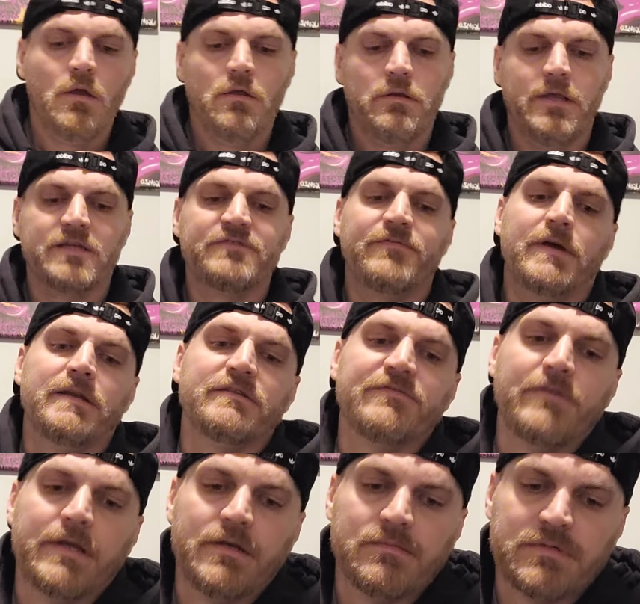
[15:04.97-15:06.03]
Next fight is
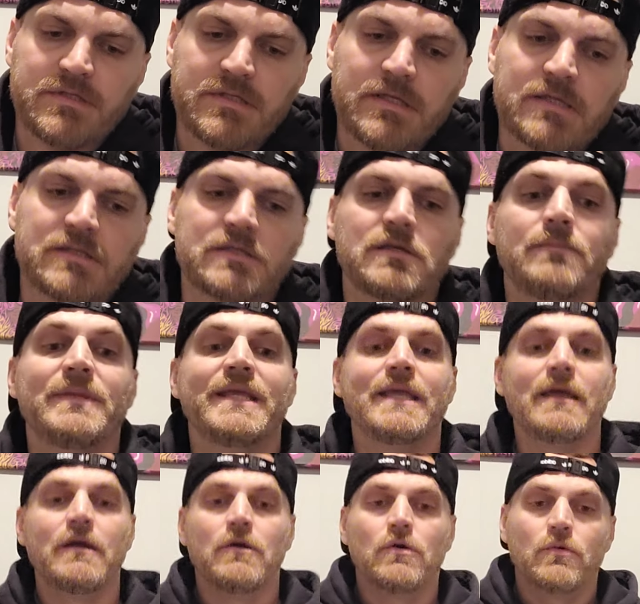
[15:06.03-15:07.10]
fight number six. It's going to be
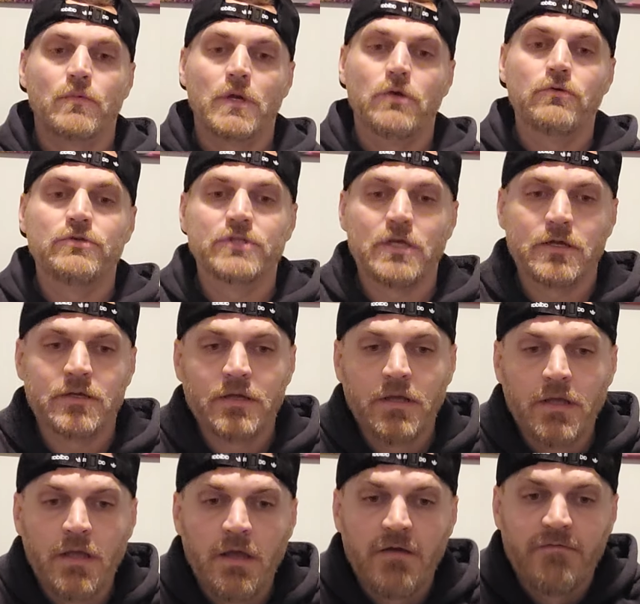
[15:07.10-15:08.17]
Karol Rosa
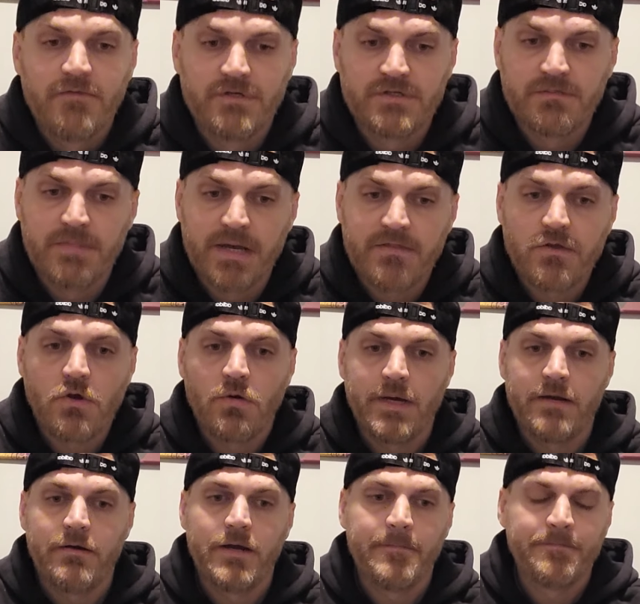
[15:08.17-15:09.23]
versus Beth
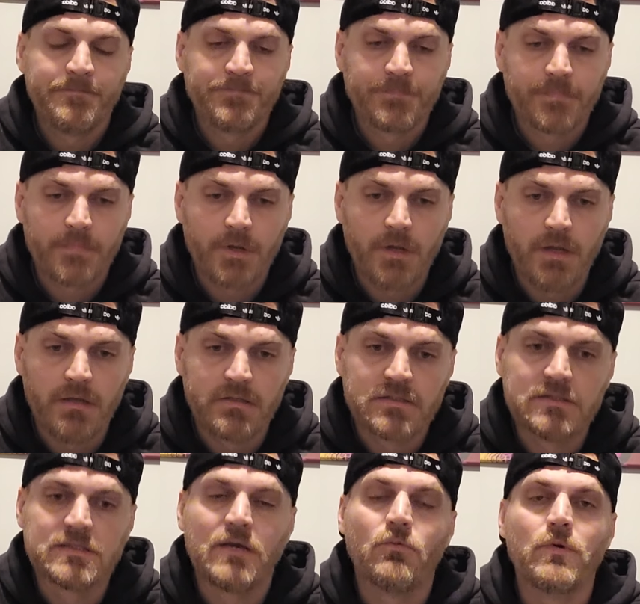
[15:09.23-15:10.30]
Correia and this
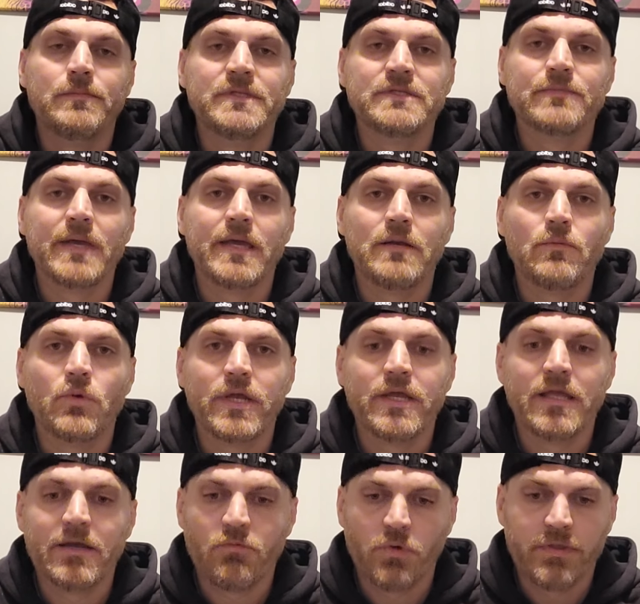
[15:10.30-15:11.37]
is at women's
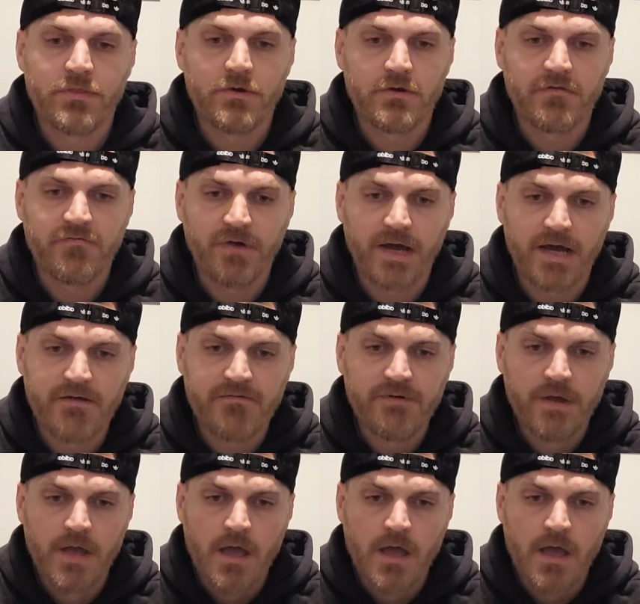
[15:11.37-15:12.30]
bantamweight at 135.